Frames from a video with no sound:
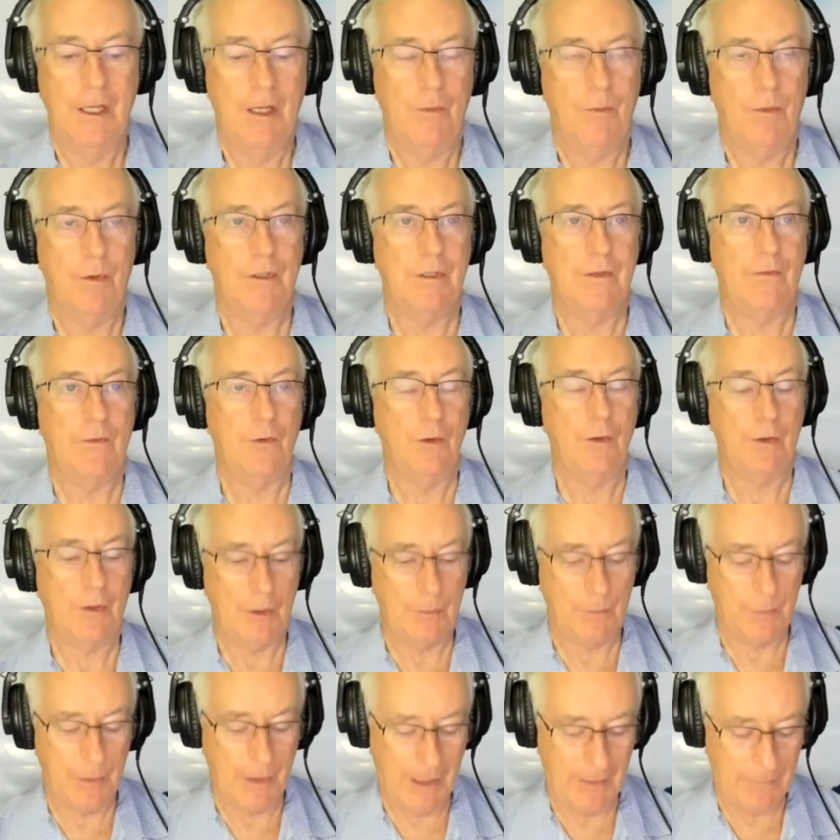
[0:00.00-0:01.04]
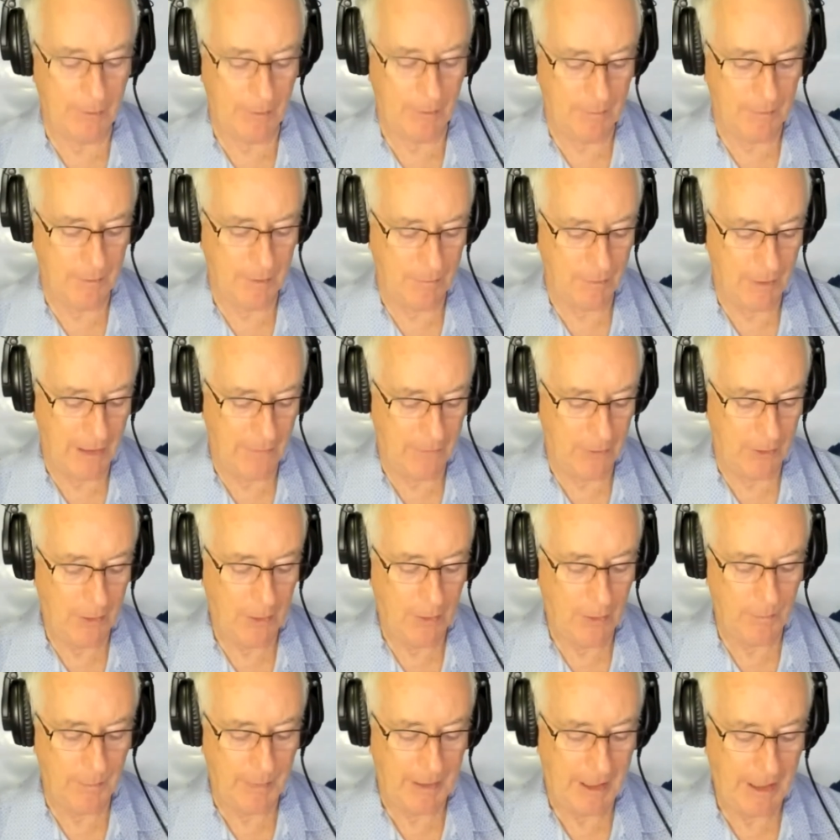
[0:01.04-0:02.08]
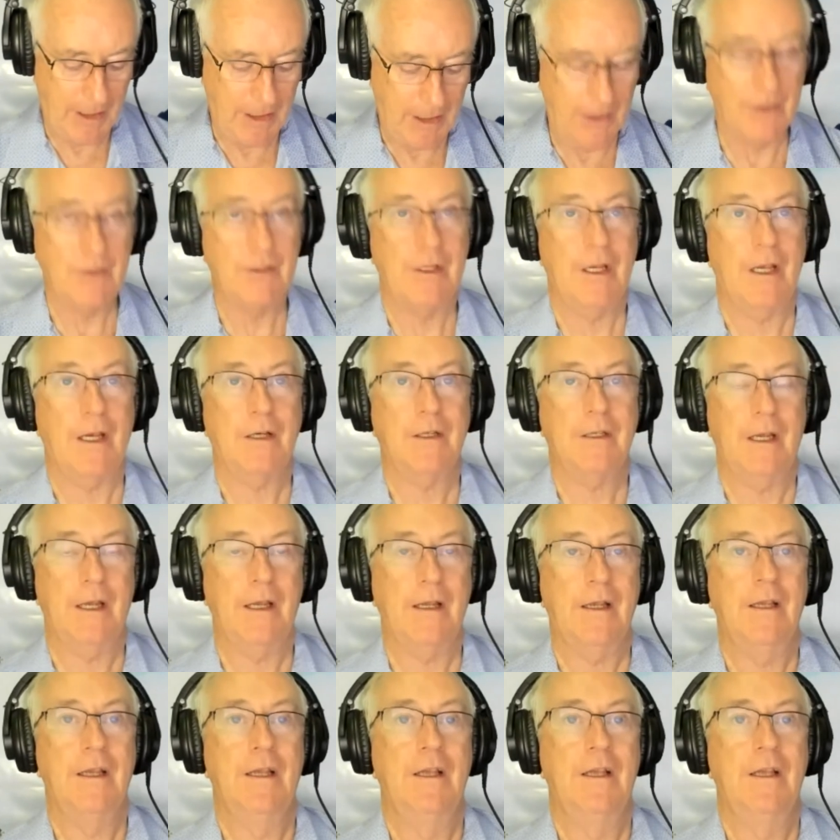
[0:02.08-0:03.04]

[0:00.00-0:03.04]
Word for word: Whereas mm-hmm. if you look at the private private non-banking sector,